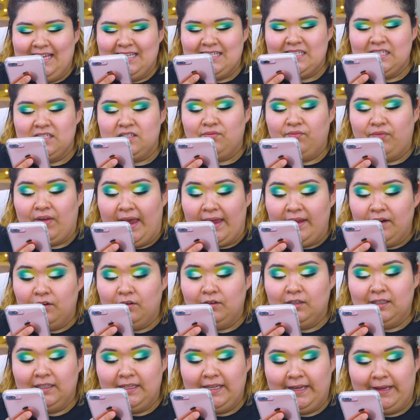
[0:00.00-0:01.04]
It says final
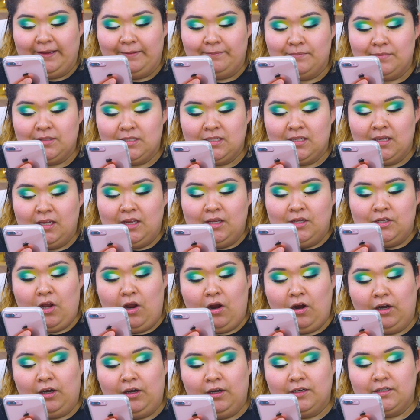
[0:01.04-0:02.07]
claims,
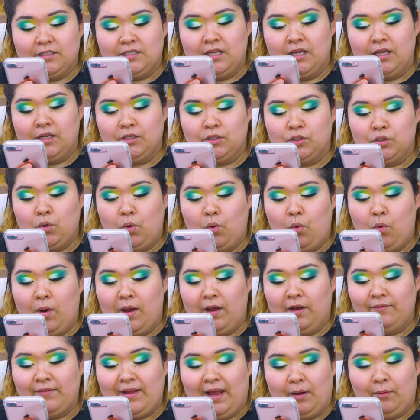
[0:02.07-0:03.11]
Tarte
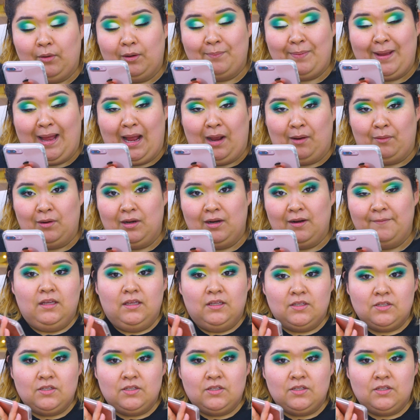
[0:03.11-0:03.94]
12-hour power.